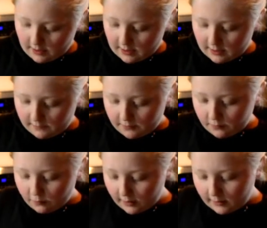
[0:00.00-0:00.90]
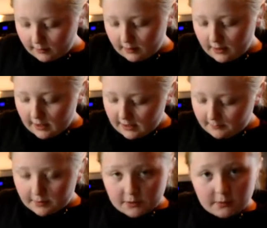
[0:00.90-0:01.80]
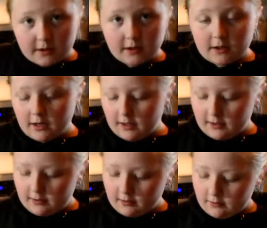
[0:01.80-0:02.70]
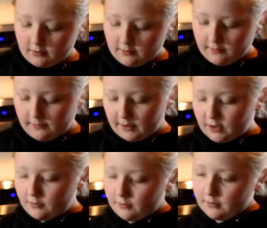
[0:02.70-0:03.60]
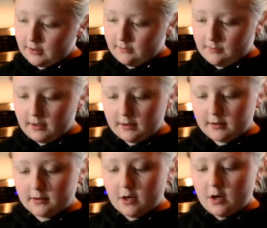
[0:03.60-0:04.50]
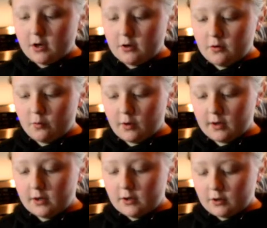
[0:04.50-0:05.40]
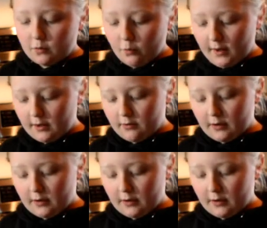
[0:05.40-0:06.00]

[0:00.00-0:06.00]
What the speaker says: And if you want, in between cutting your different vegetables and meats, you want to wet your